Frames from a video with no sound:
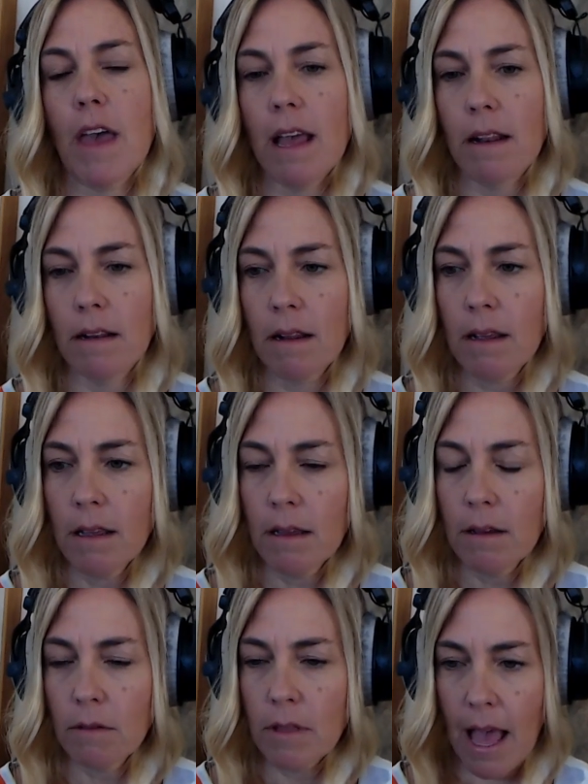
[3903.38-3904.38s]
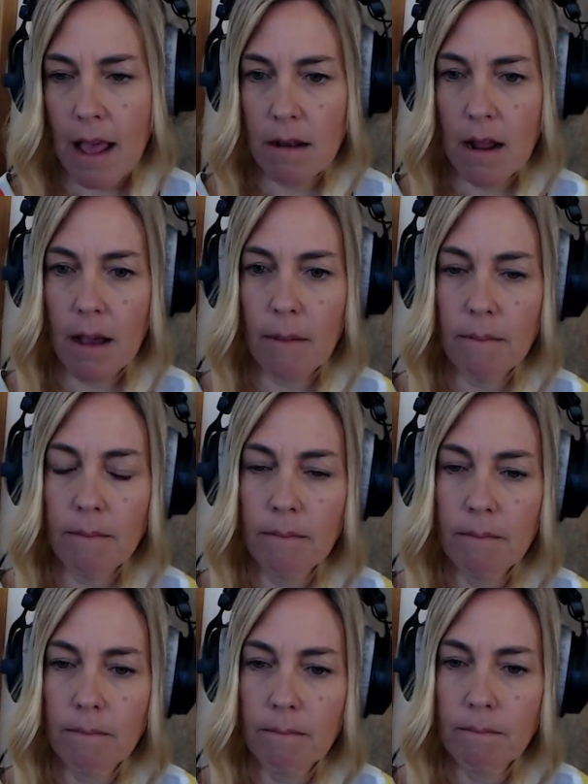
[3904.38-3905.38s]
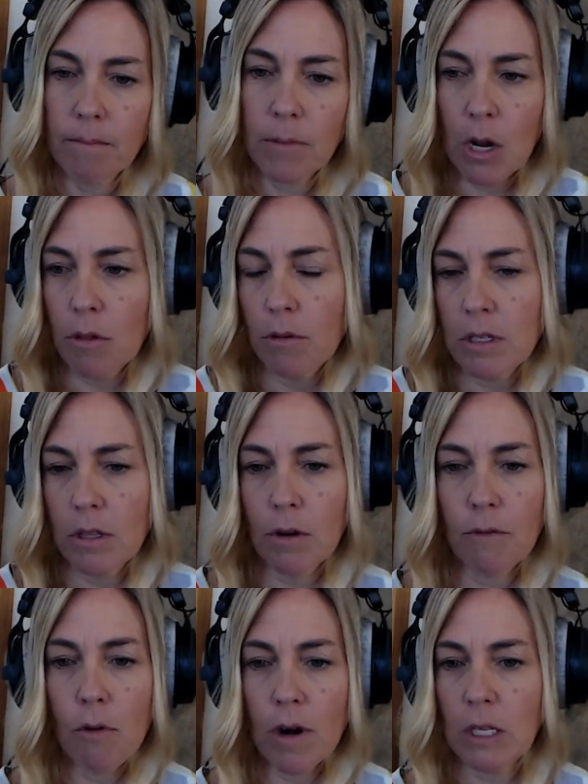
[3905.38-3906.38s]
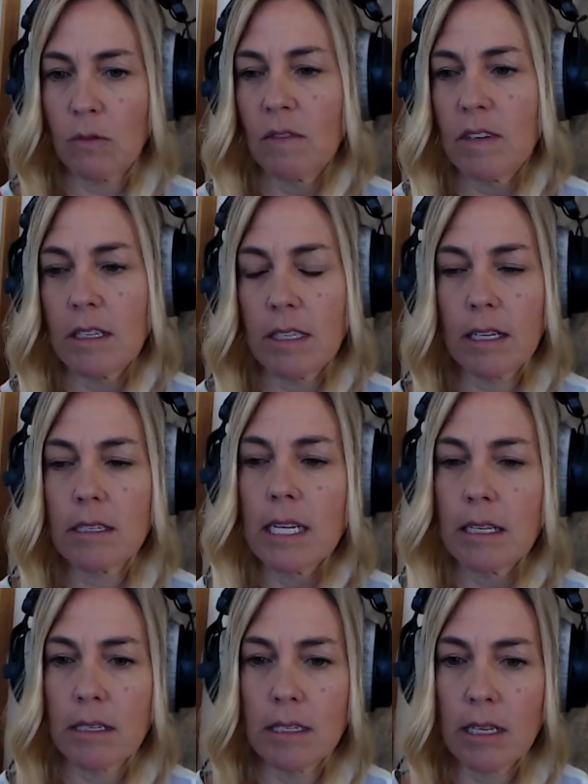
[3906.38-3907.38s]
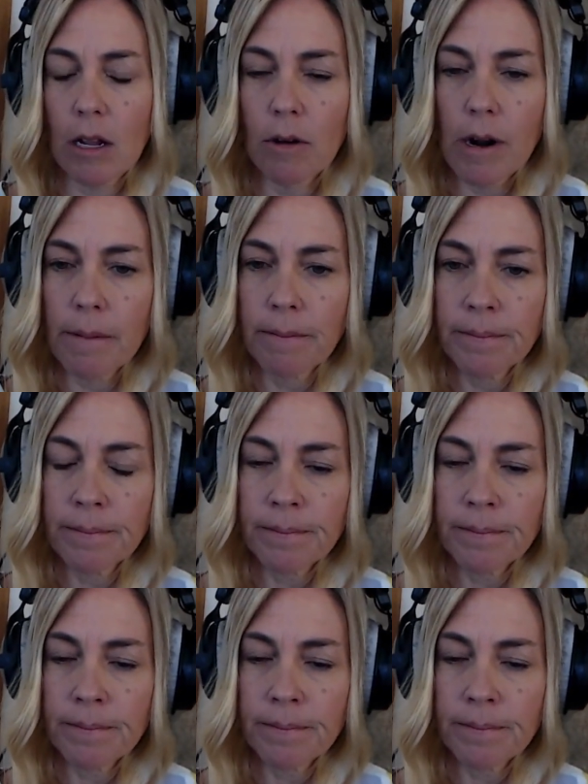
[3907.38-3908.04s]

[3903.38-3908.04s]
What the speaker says: than those in their 40s, 50s, 60s, etc.